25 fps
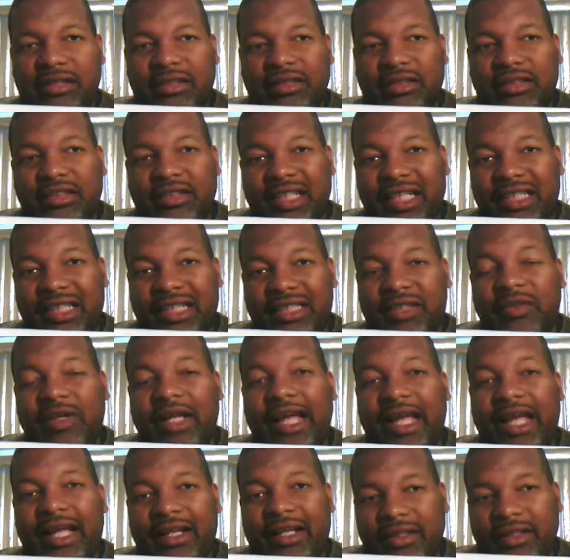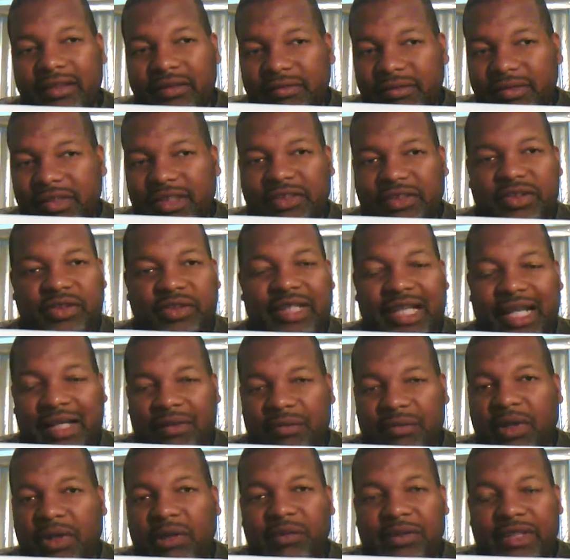So now you just do
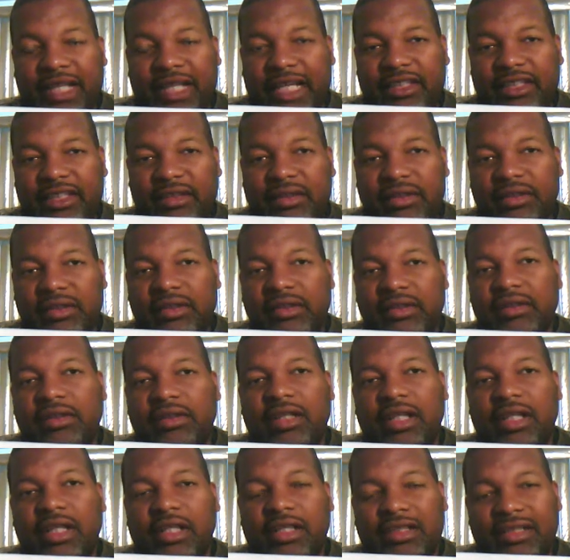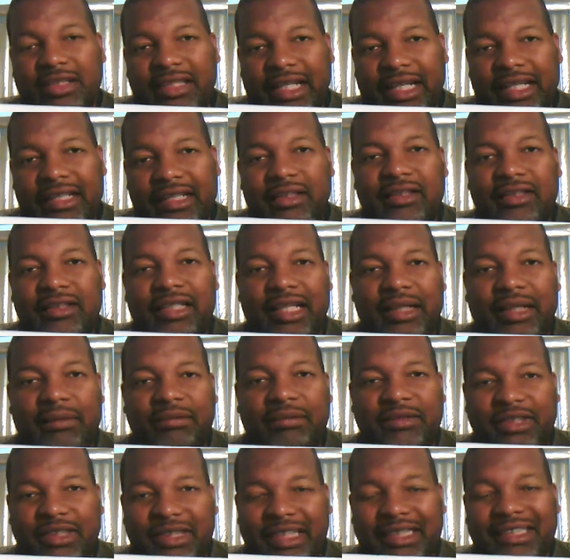that multiplication. 10
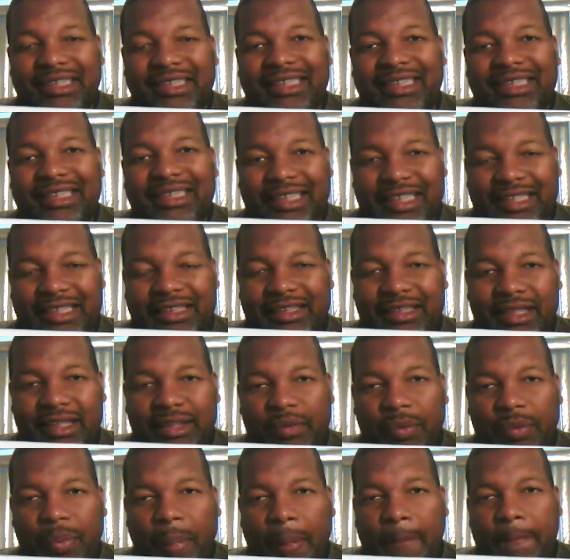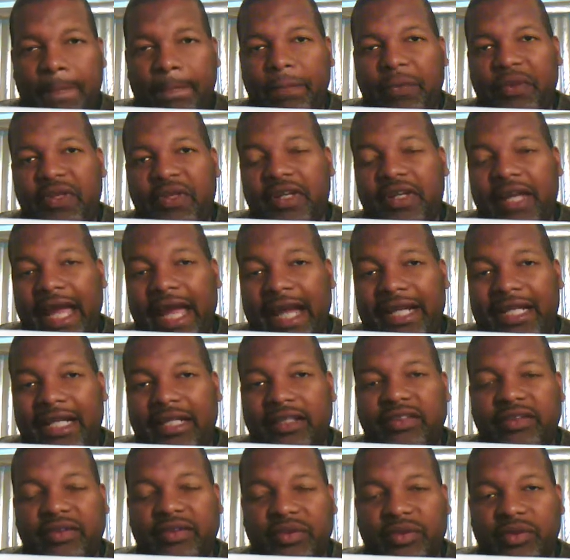times 6 is 60. You add
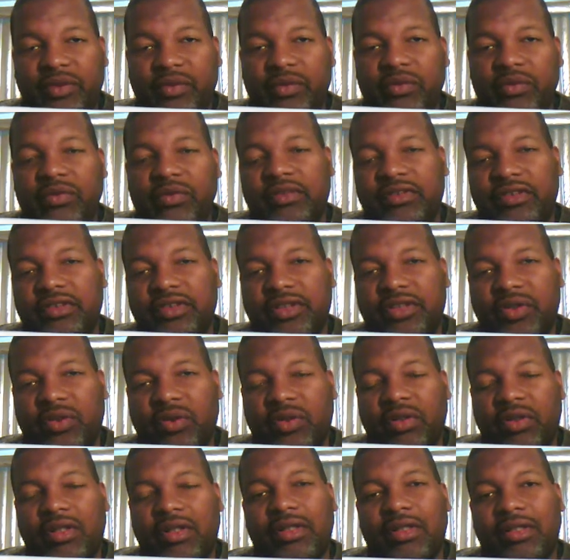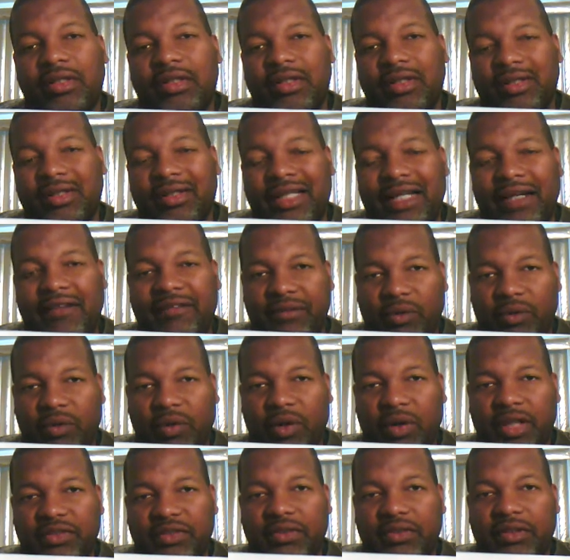that to your left
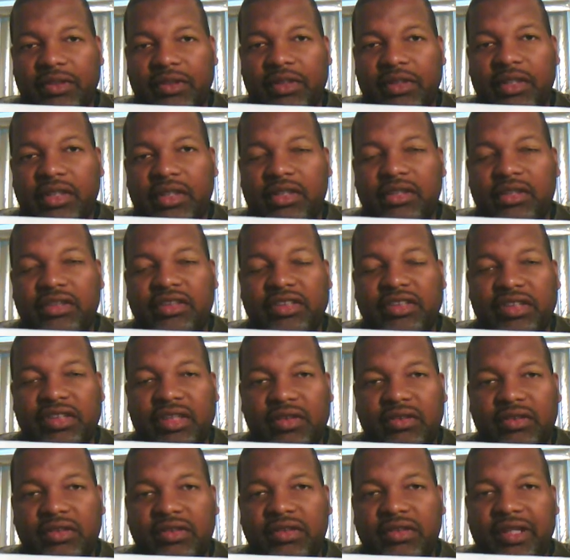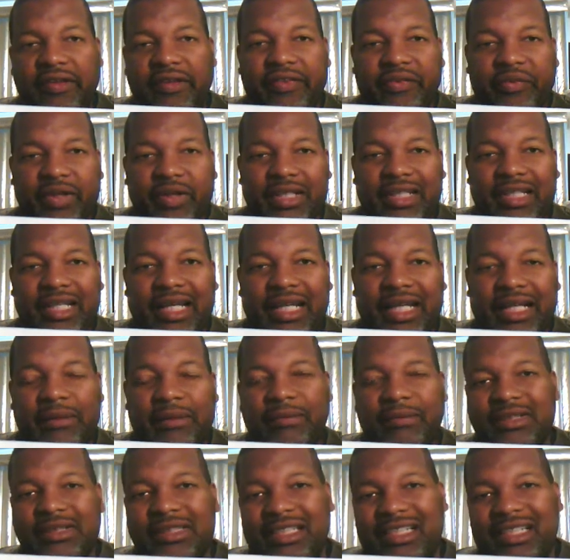quadrant. So you have 3
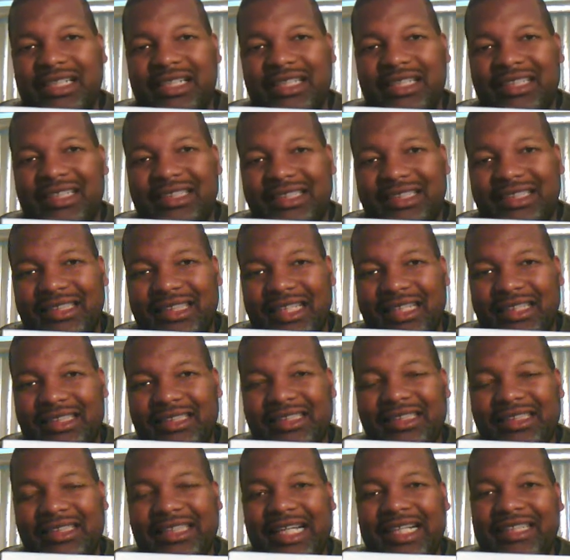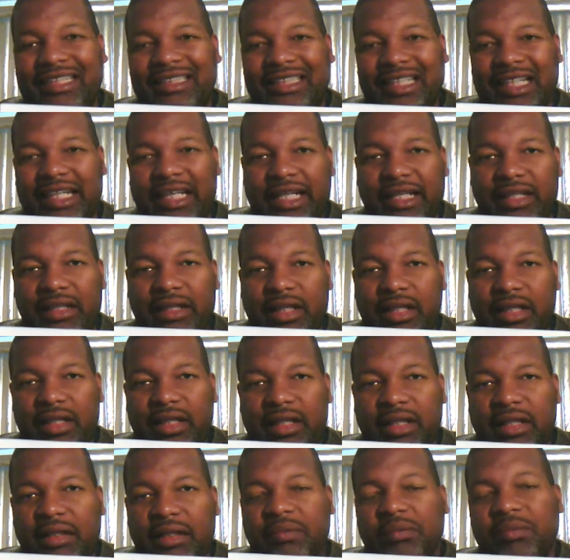times 6 is 18
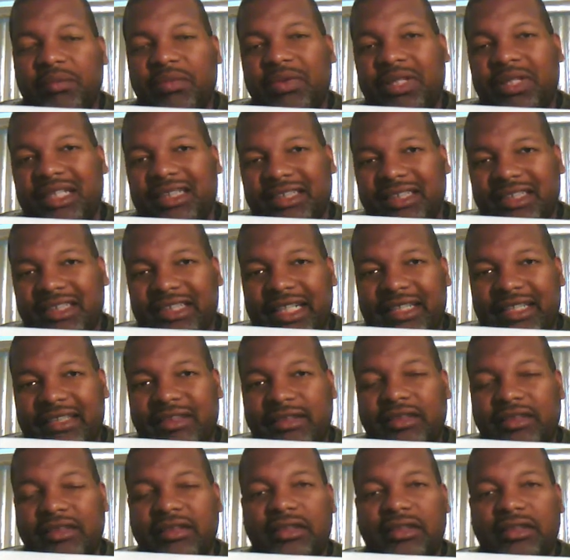plus 6.